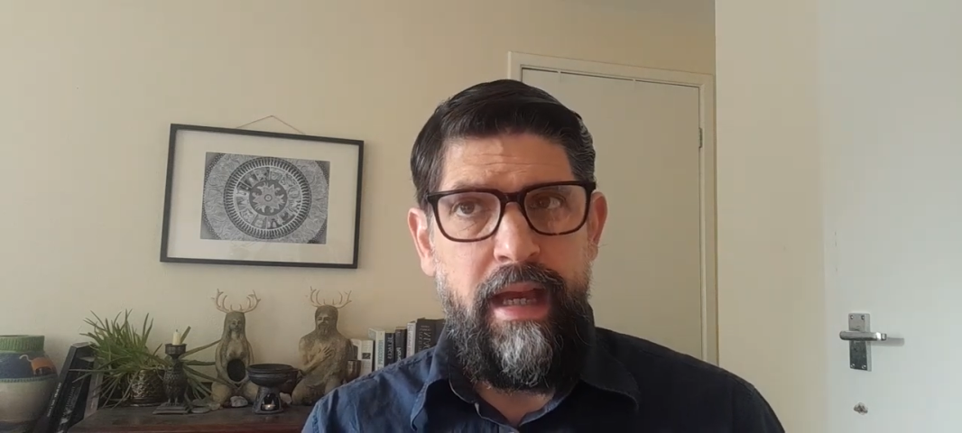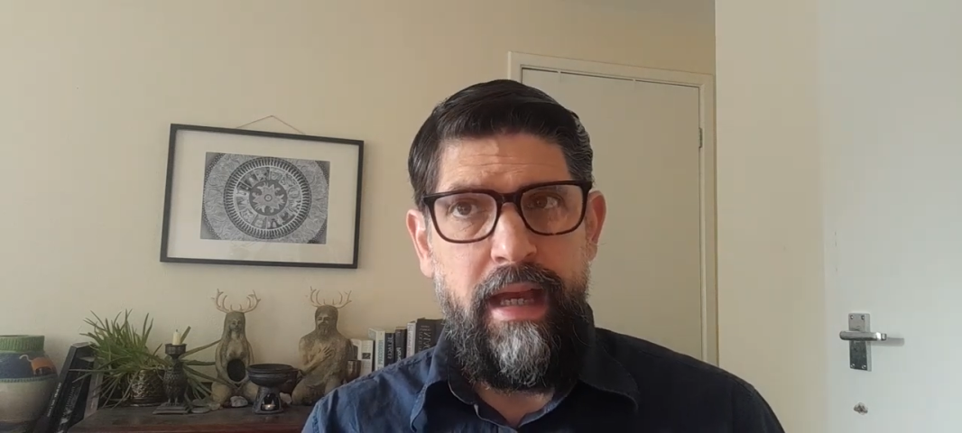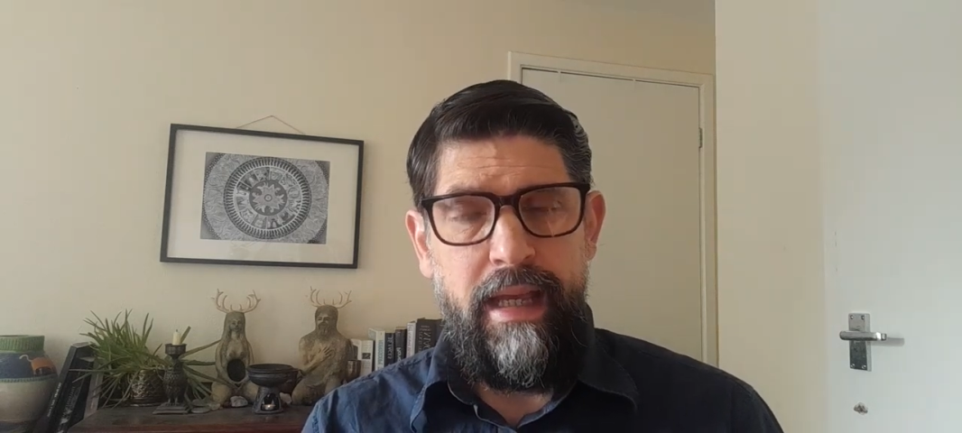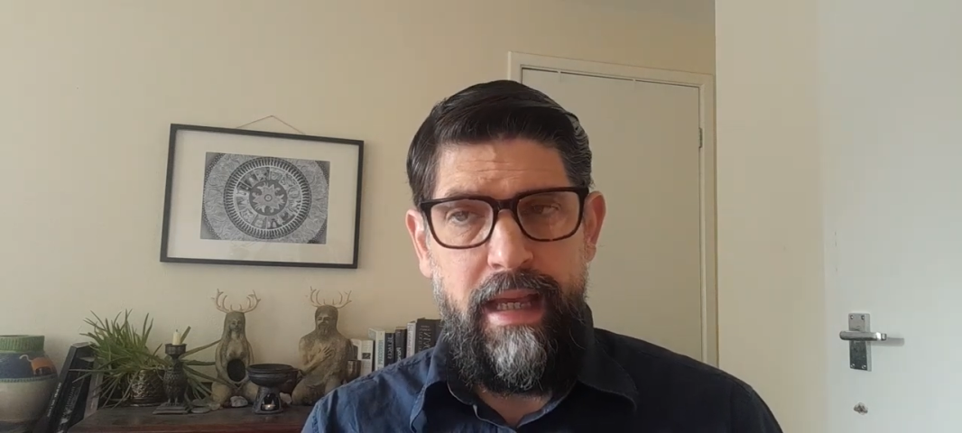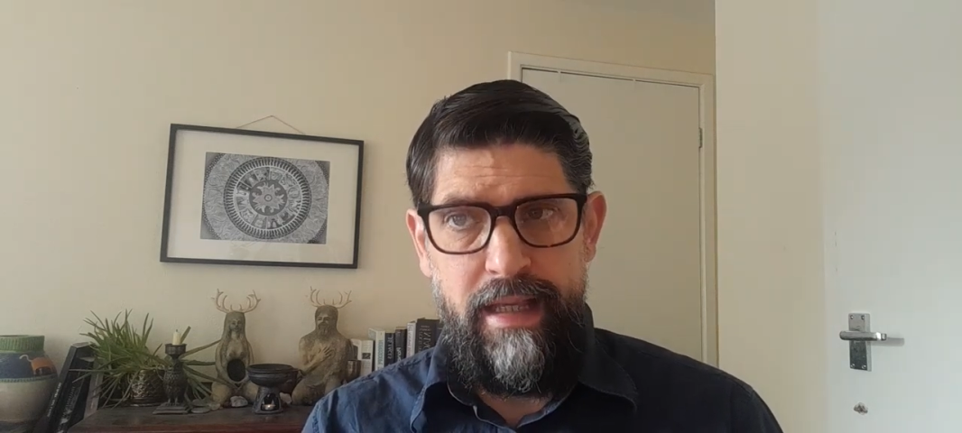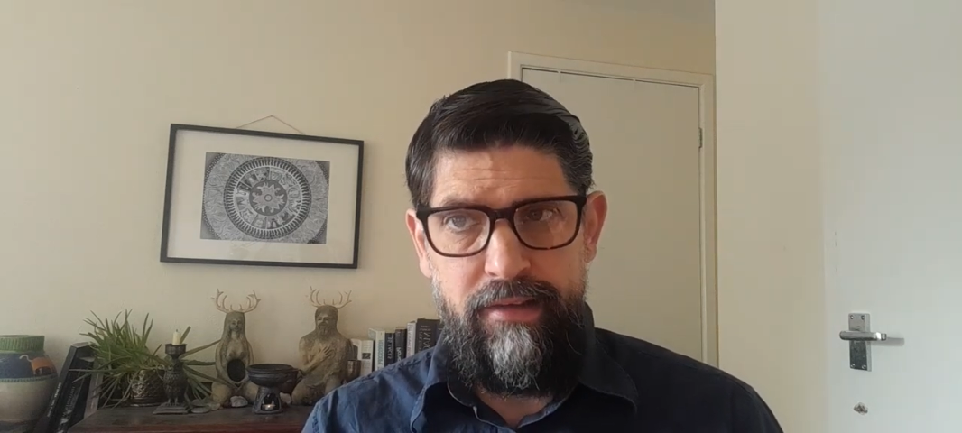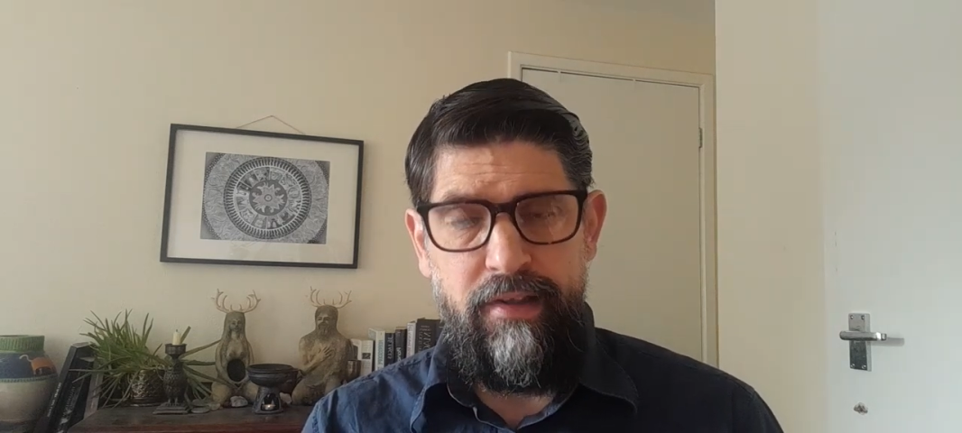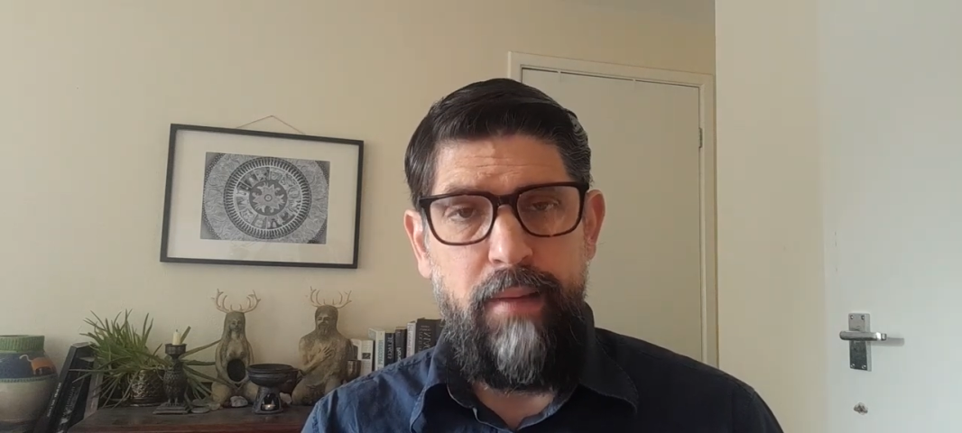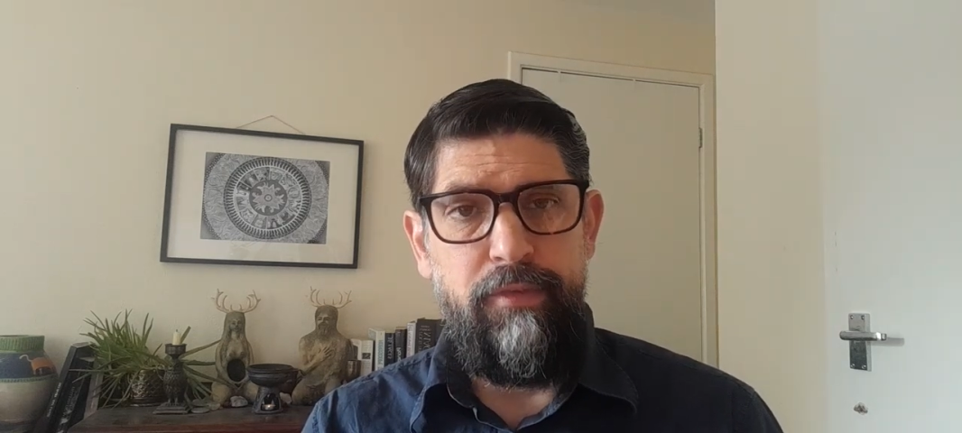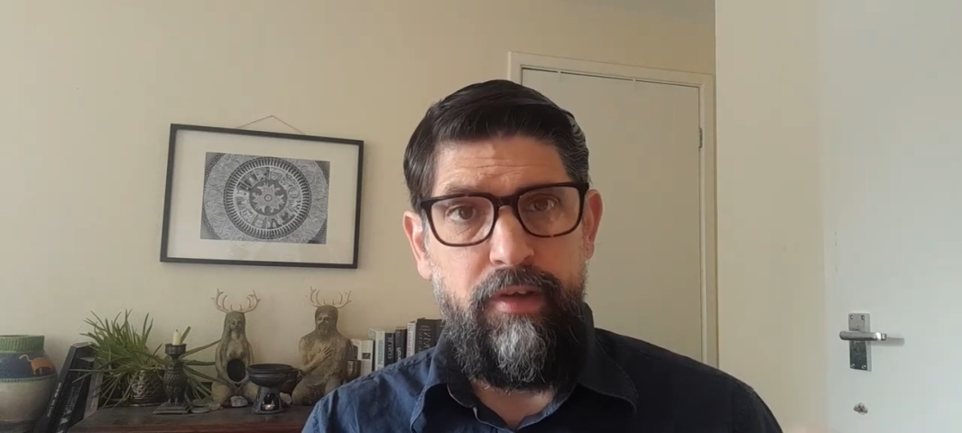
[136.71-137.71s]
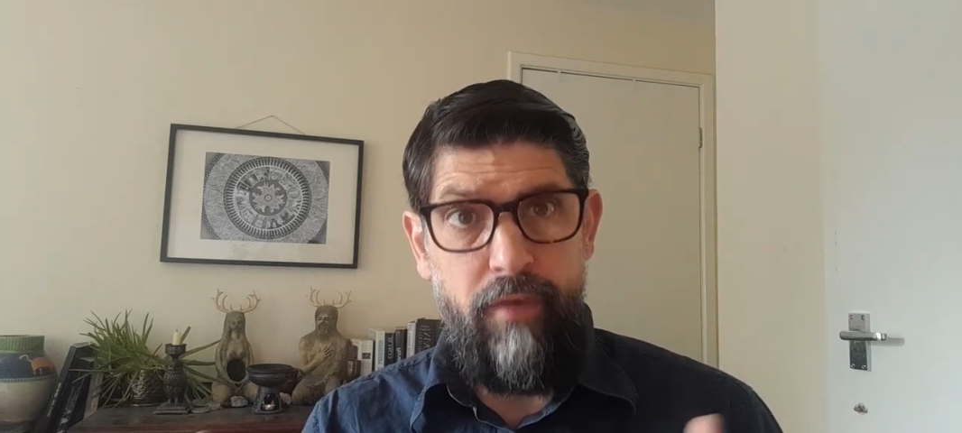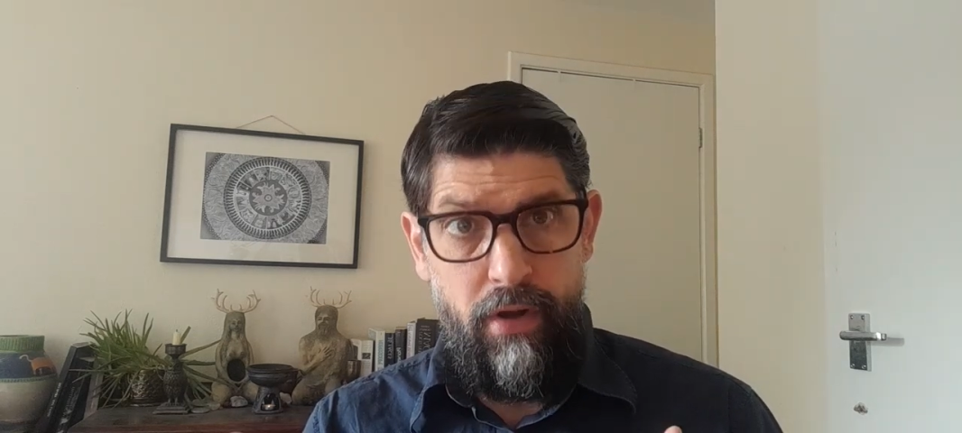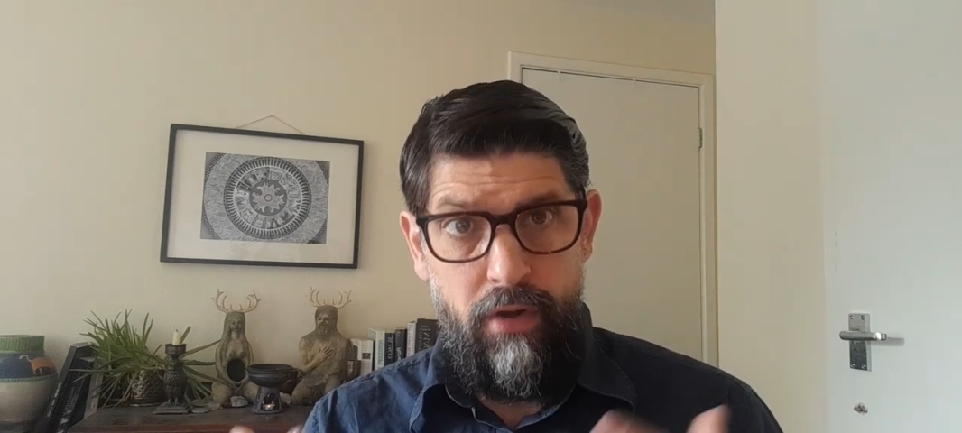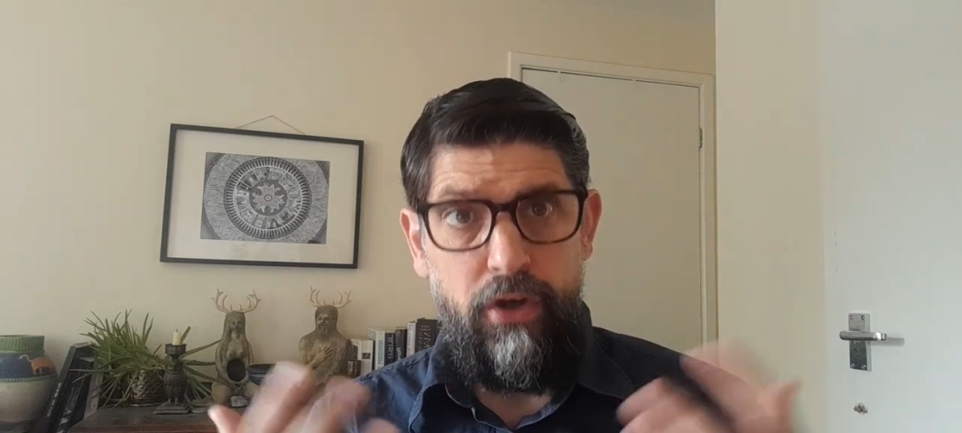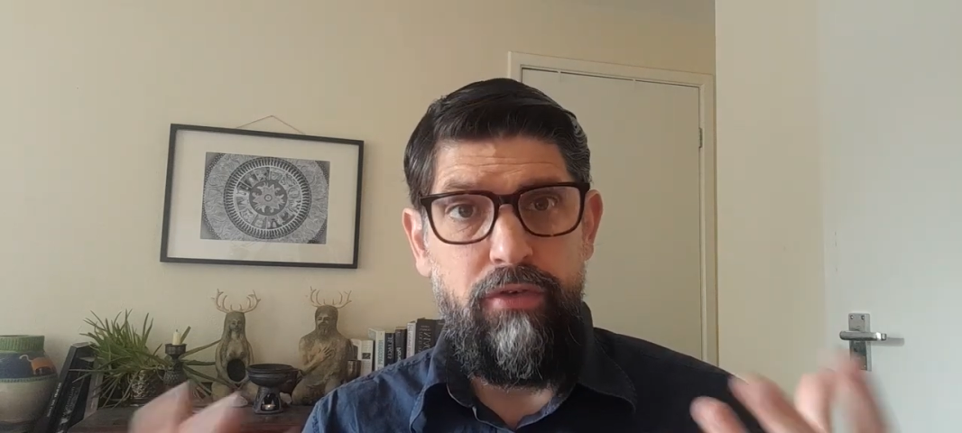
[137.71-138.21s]
in terms of
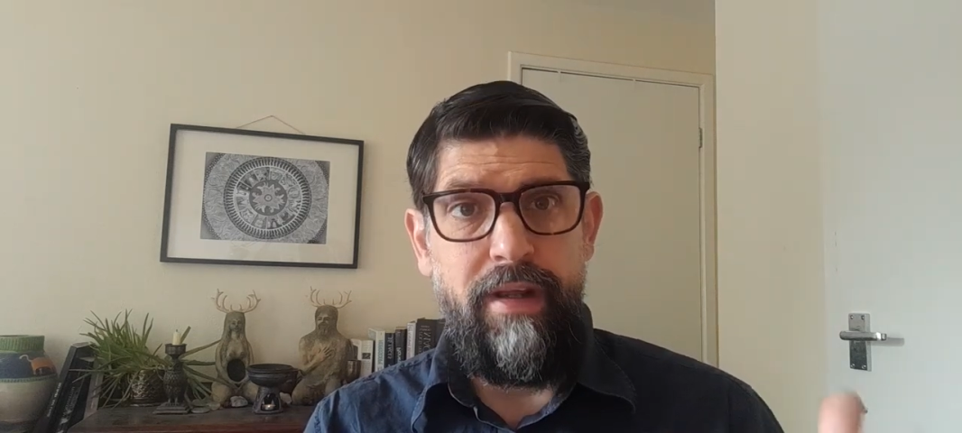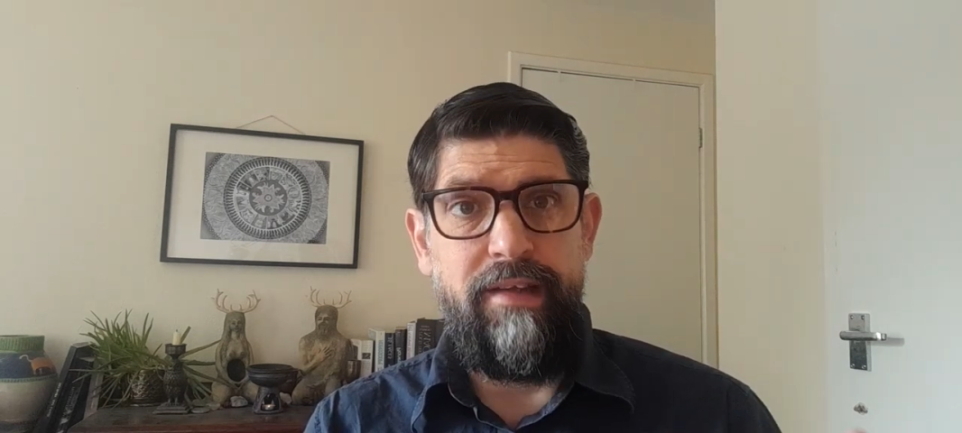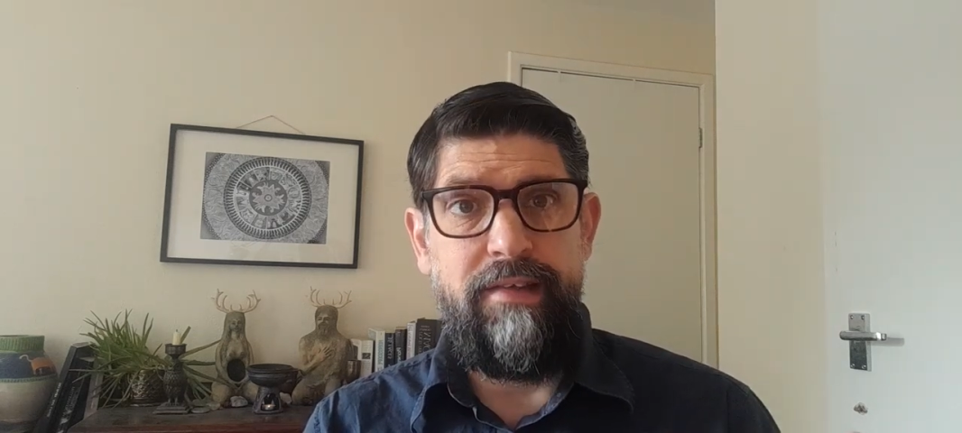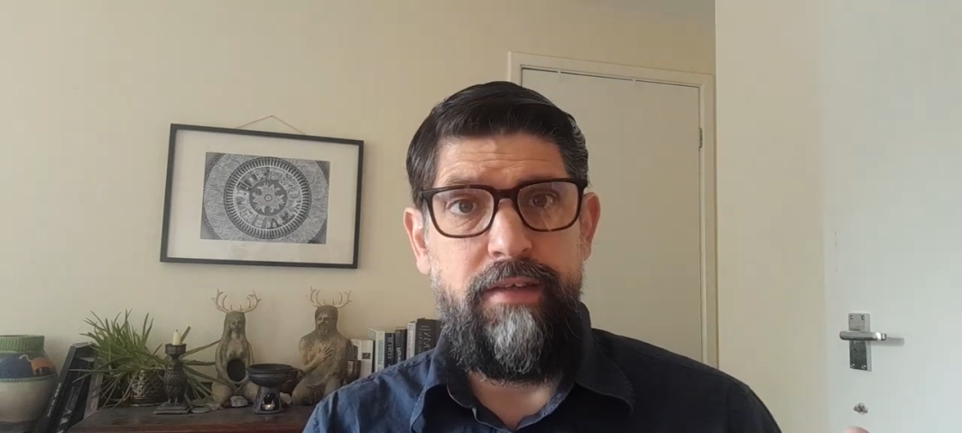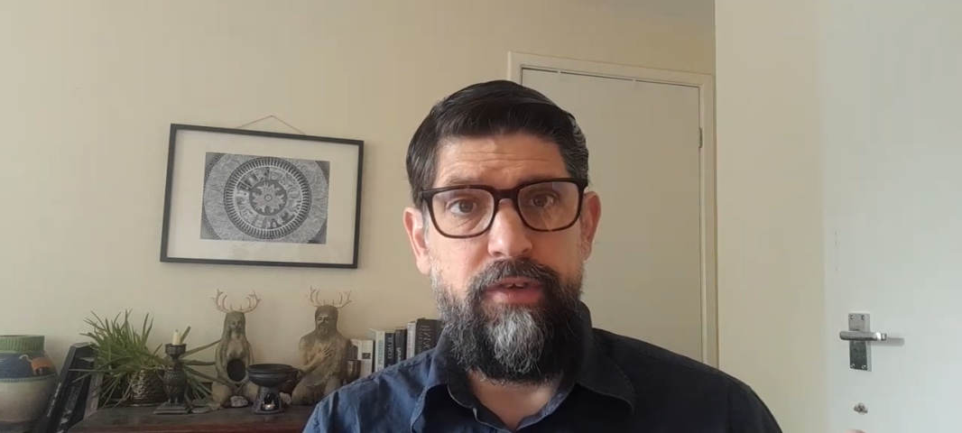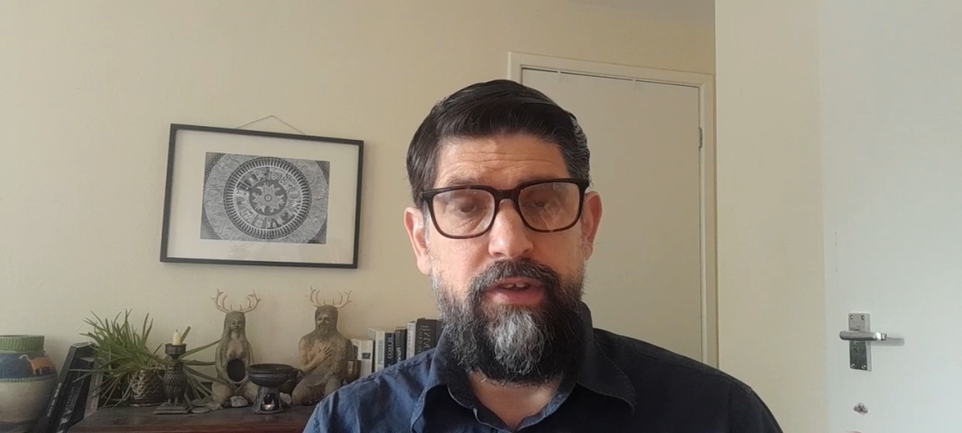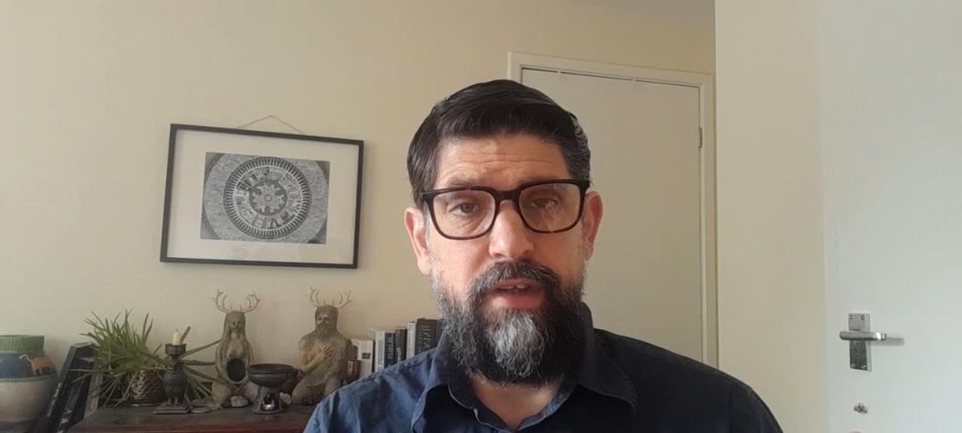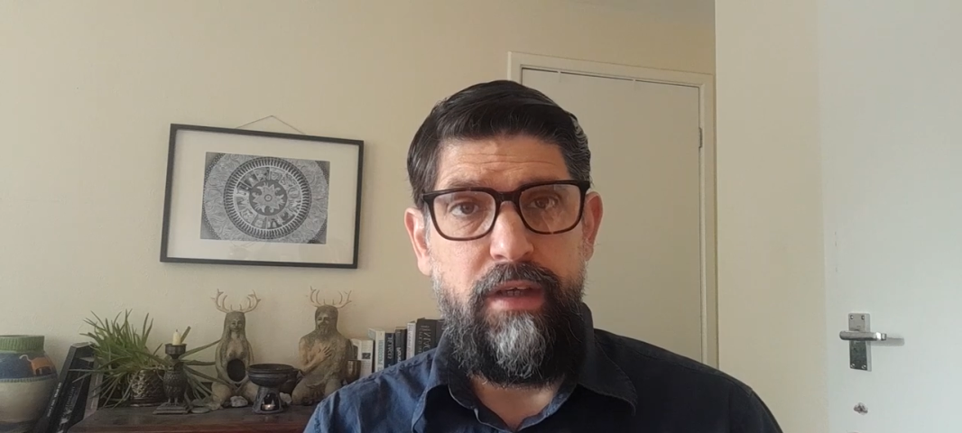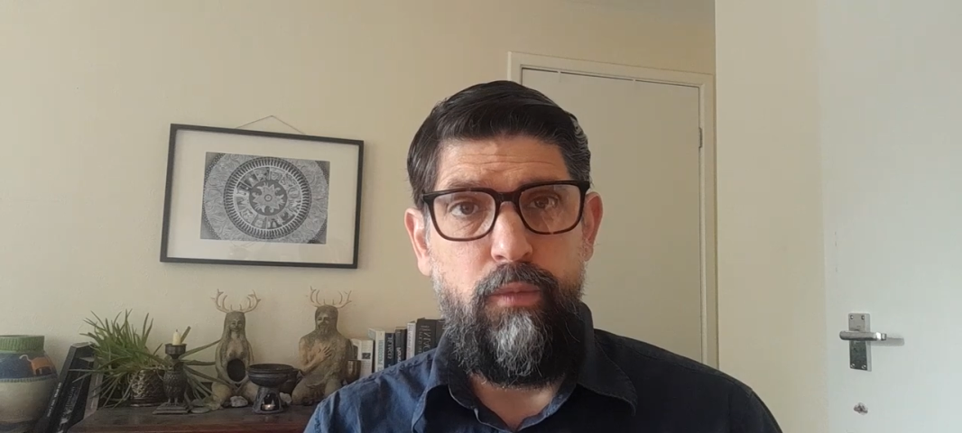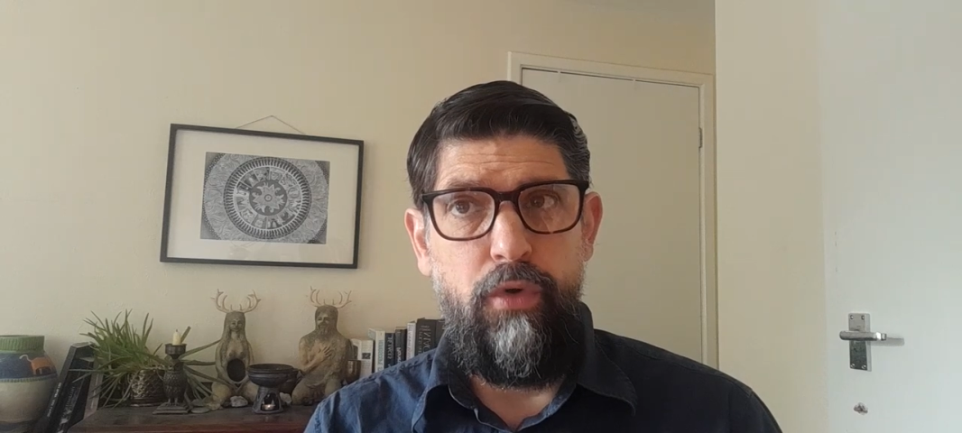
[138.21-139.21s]
our creativity.